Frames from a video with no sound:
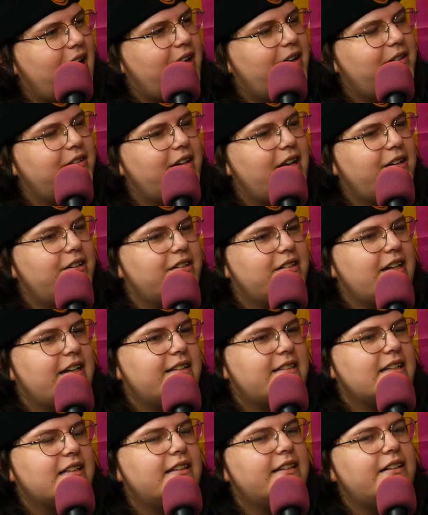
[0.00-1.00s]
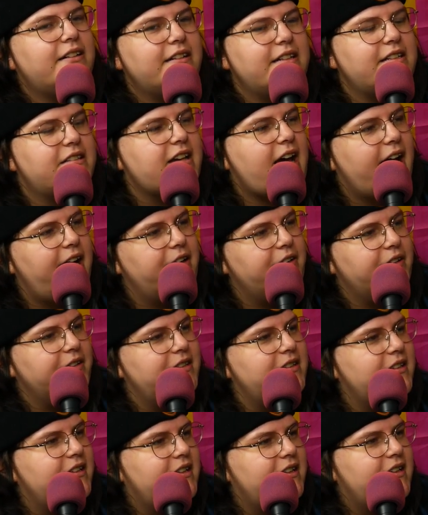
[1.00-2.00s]
I don't yeah. understand. It's a little
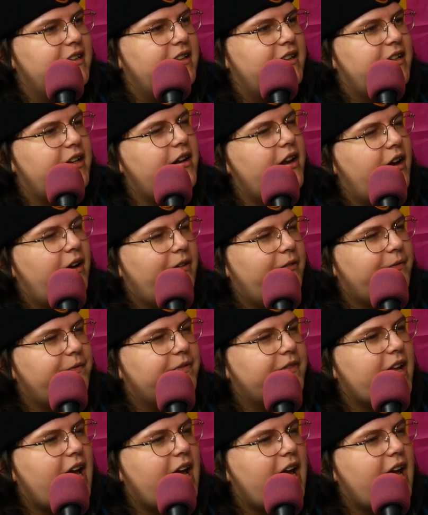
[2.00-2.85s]
entitled, you know?